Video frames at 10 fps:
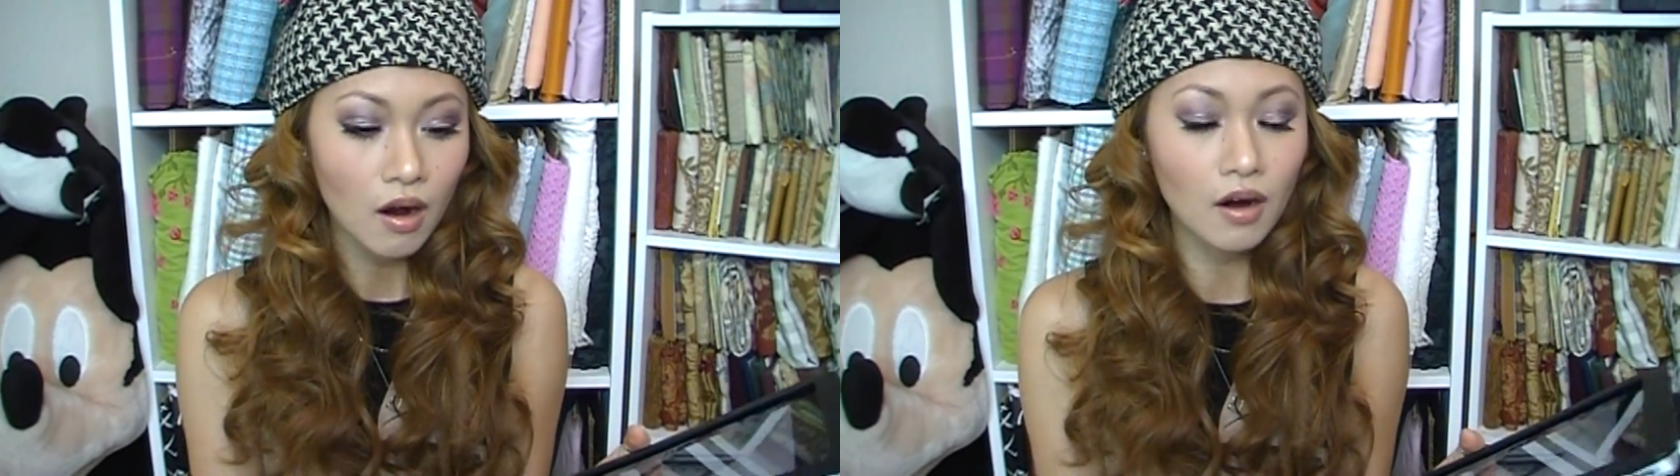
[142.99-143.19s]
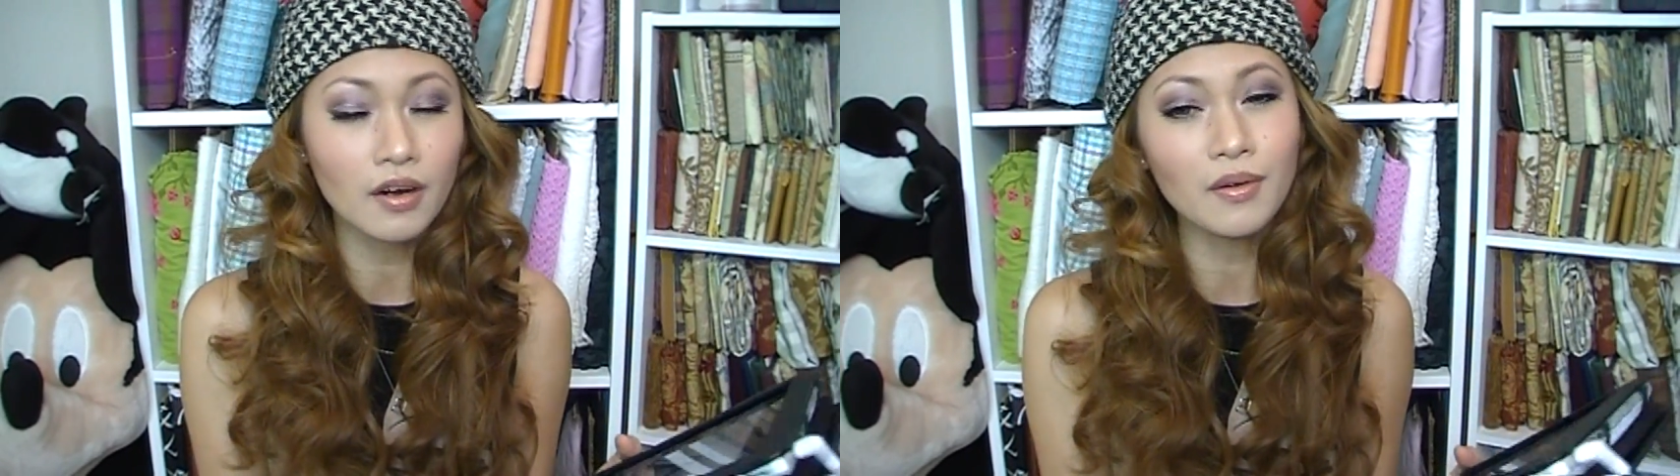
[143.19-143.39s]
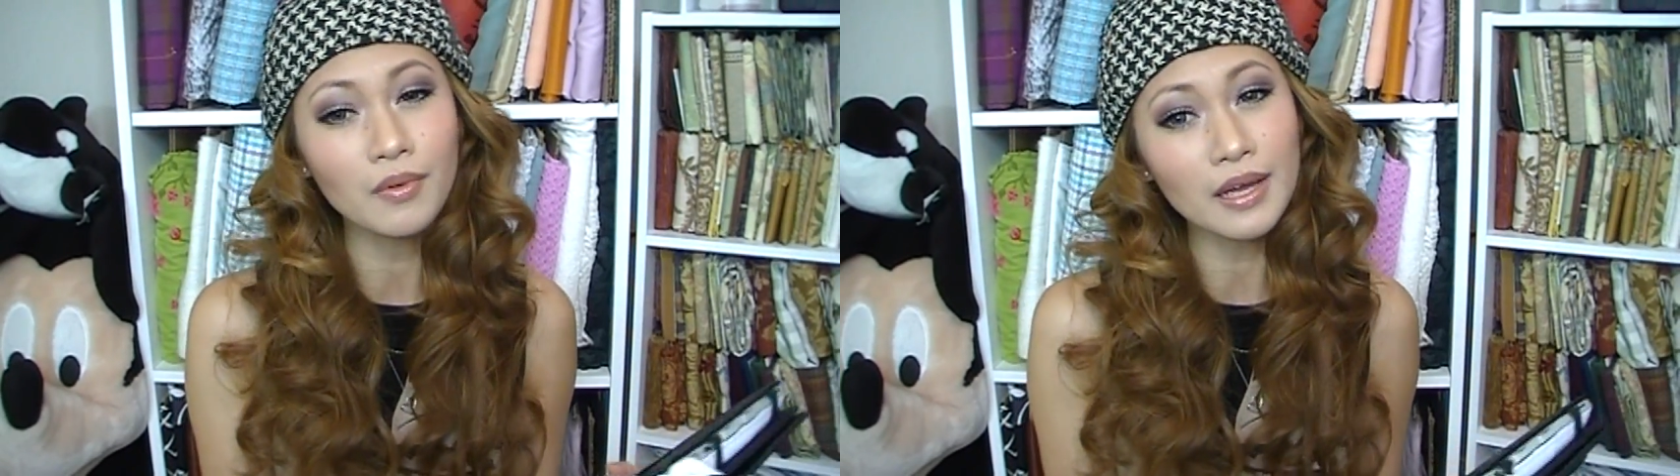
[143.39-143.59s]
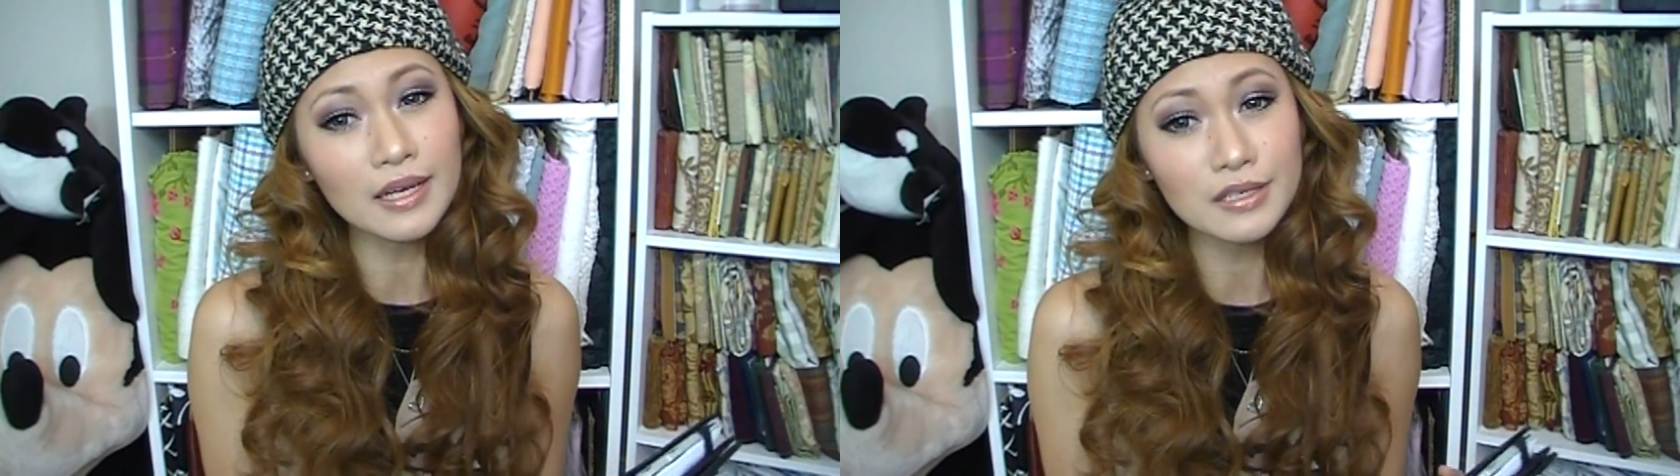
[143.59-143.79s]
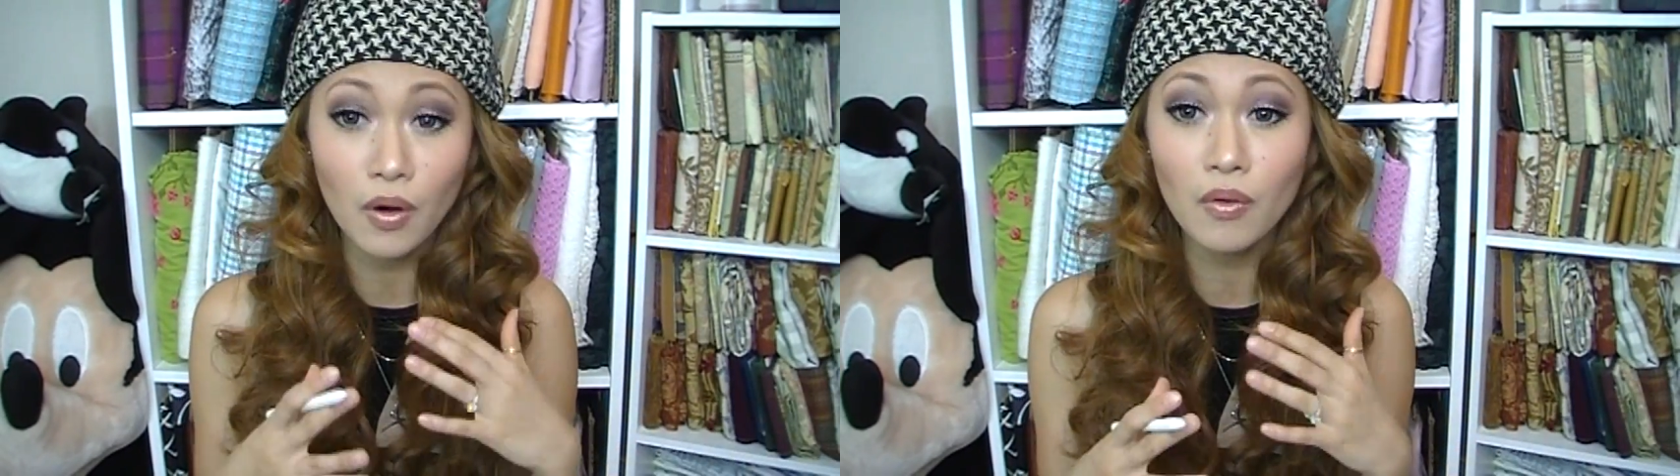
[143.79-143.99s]

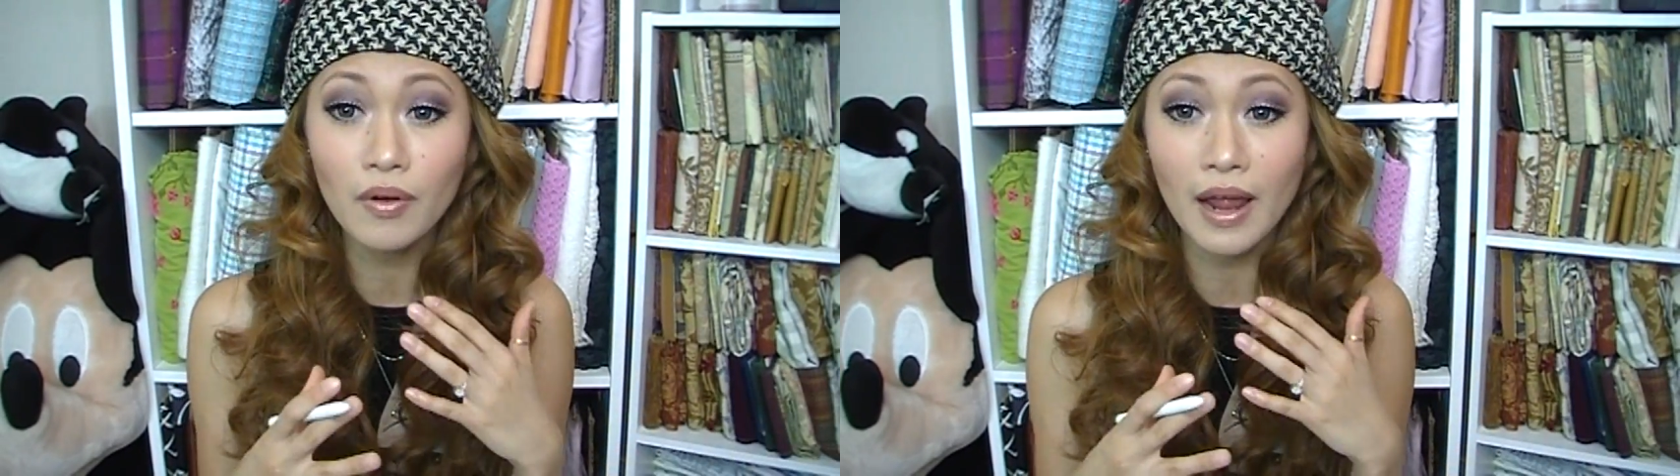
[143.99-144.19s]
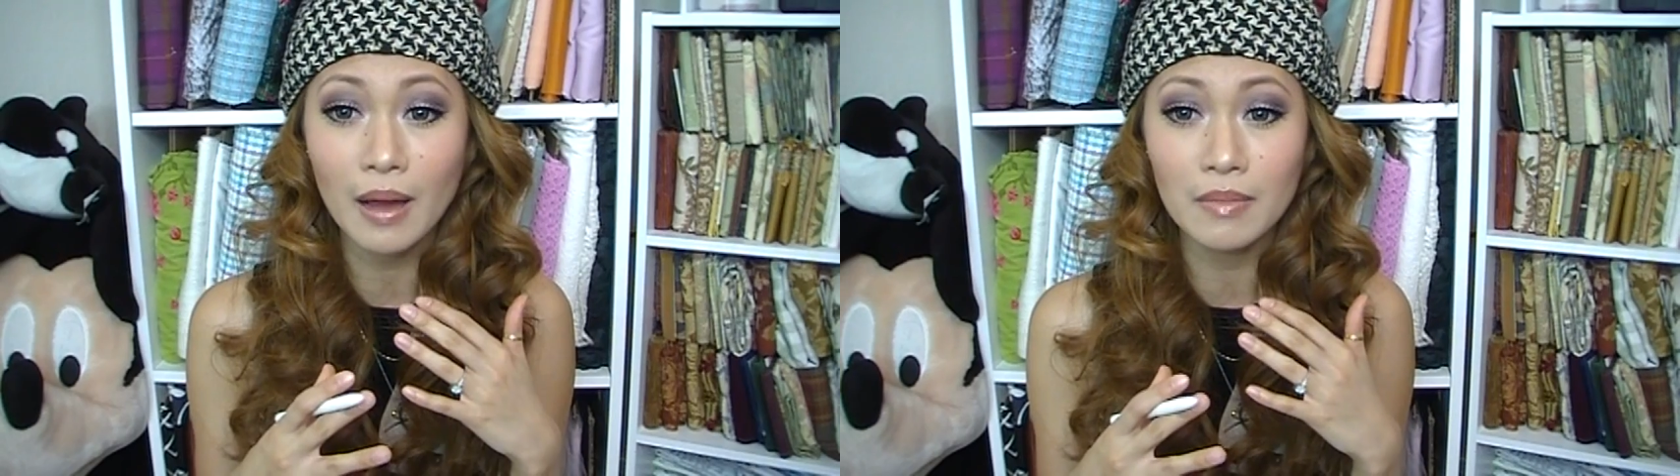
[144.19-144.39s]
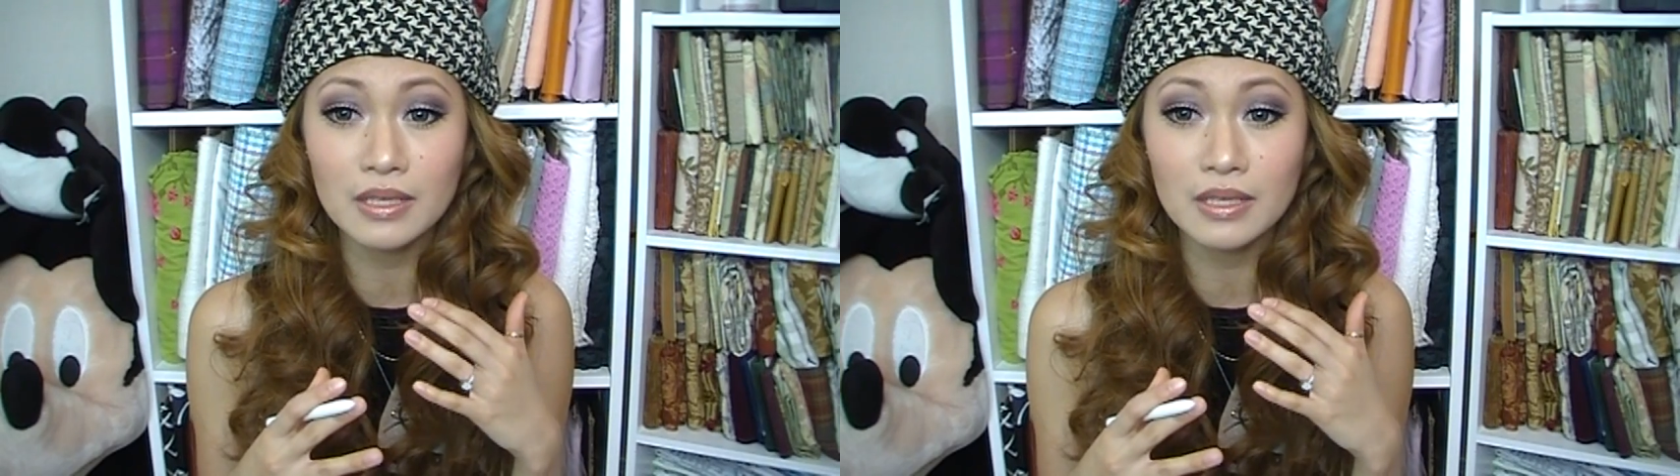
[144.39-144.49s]
ArtRage program.